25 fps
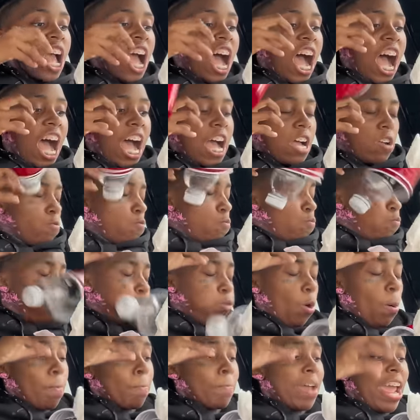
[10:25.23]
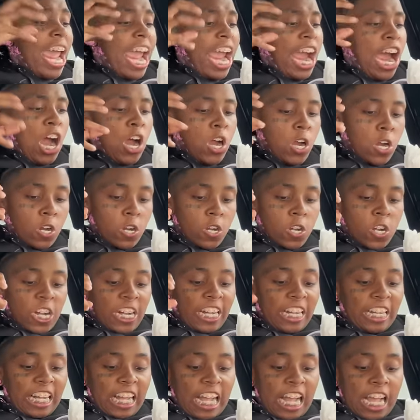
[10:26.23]
you with the trash. Ramir.
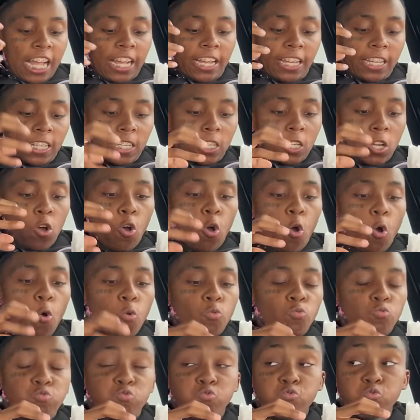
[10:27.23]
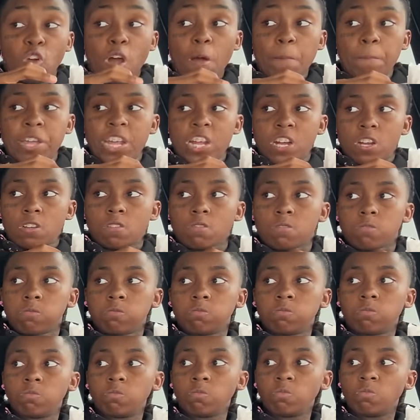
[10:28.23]
Care. It. Ramir. Baby,
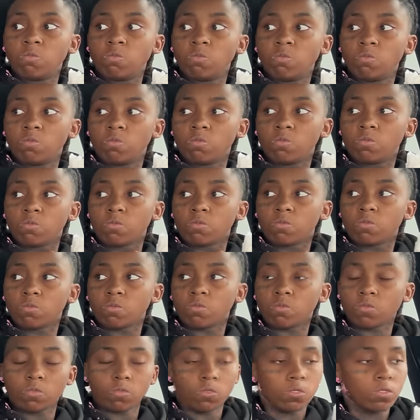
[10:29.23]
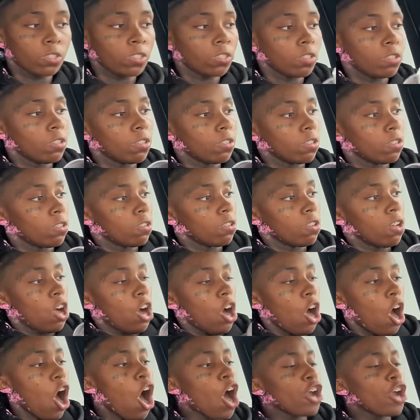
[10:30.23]
you just got upset that I wasn't helping you with the